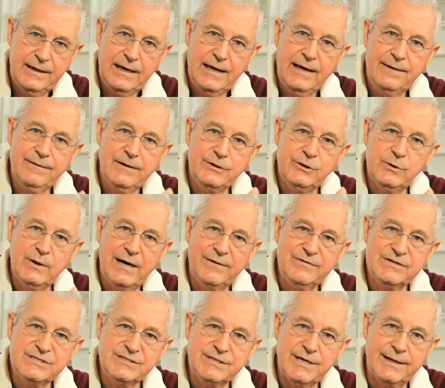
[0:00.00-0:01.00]
And then you
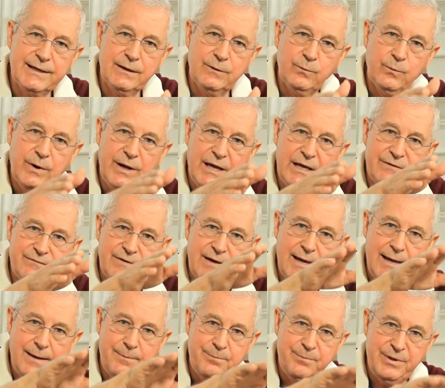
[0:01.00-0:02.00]
have a second wave,
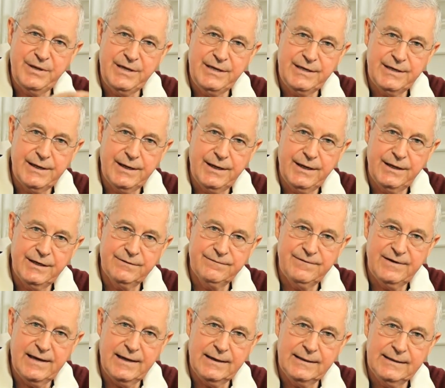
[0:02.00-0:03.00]
a peak and a
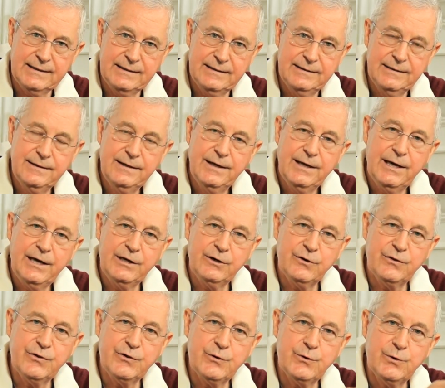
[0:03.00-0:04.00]
valley. And
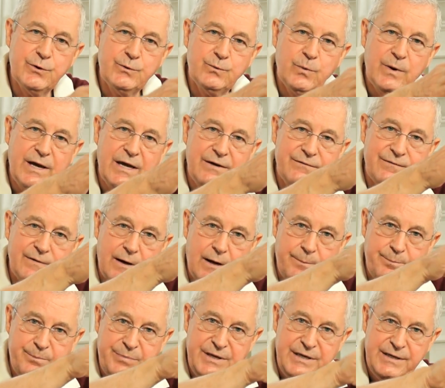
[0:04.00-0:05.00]
a third wave,
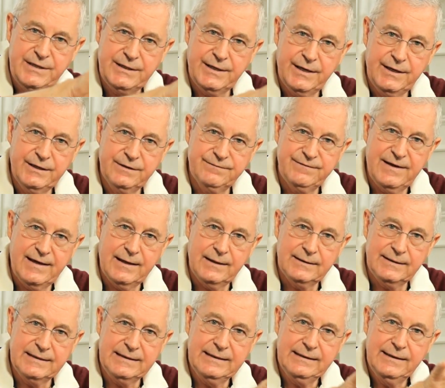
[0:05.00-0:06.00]
a peak and a
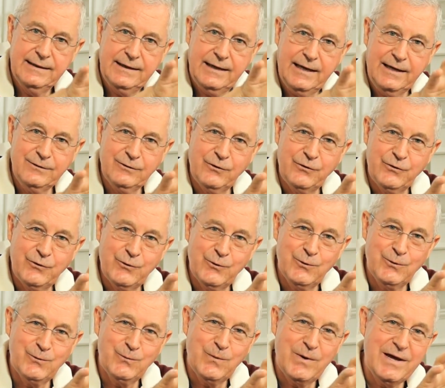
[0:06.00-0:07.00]
valley. And the
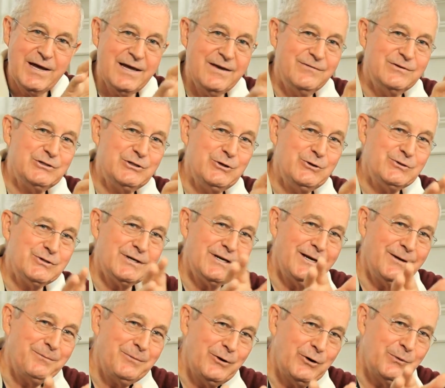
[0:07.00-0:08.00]
third wave is
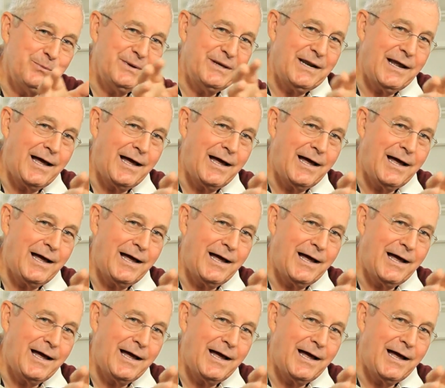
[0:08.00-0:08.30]
usually a little bit